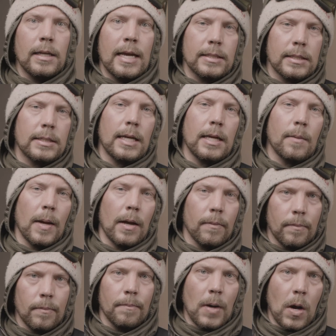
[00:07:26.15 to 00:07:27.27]
hesitate
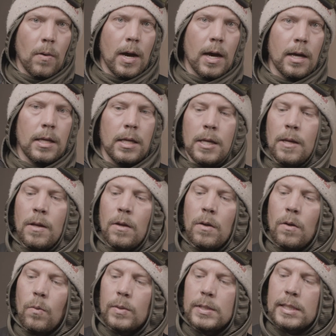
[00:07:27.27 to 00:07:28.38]
about boa
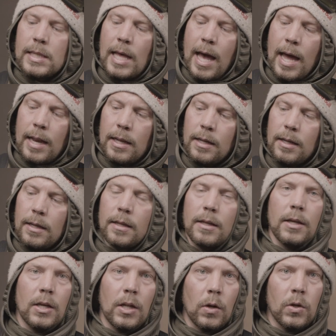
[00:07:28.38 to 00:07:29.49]
was that,
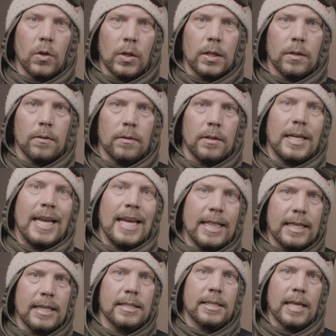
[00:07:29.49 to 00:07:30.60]
you know, you could
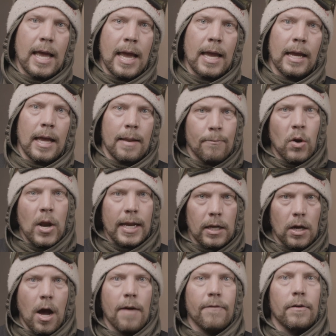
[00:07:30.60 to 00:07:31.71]
hit this thing and break it
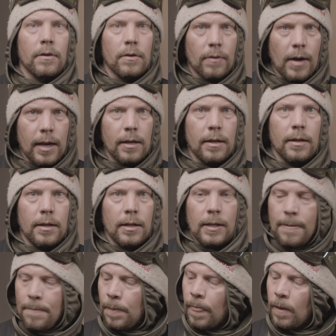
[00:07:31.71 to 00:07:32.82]
off, right?
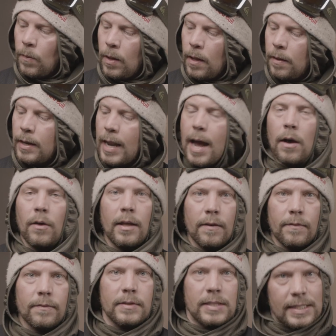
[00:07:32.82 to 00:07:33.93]
Well, now
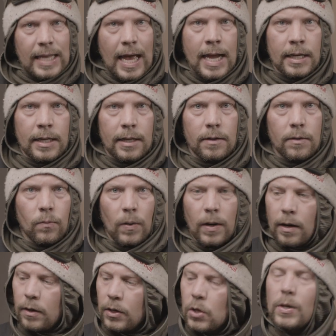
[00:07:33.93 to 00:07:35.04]
they've designed it
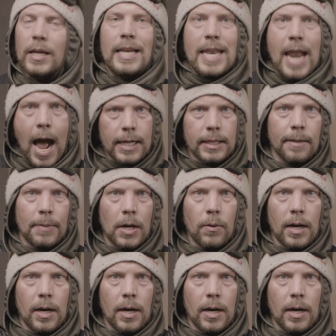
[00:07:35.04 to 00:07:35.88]
where you can knock the boa